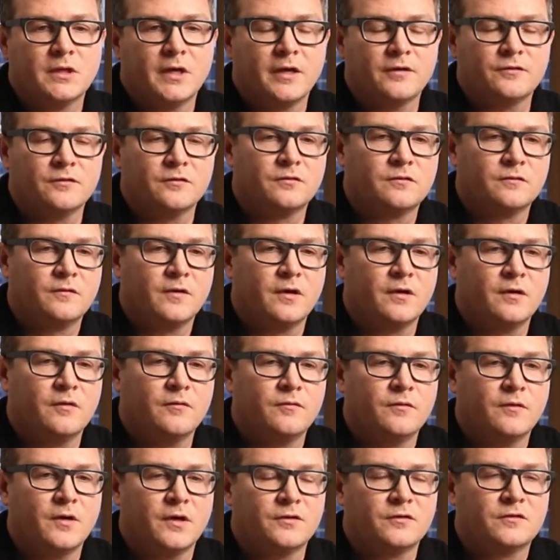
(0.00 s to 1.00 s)
It has
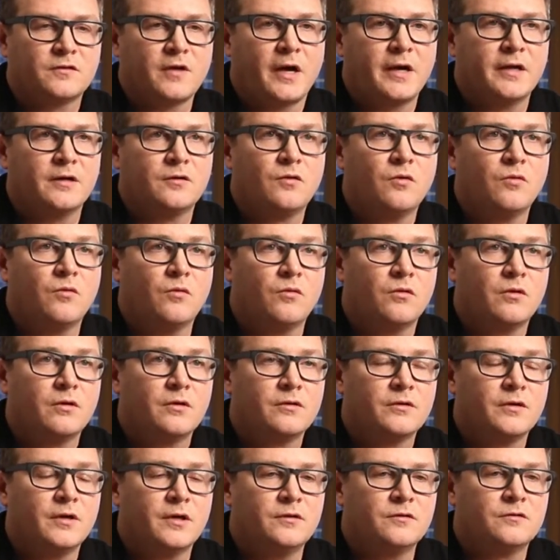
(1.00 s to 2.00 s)
a side
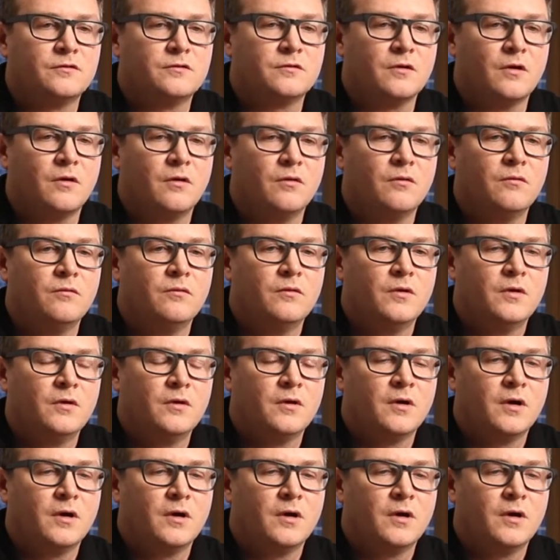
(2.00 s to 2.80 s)
core, and so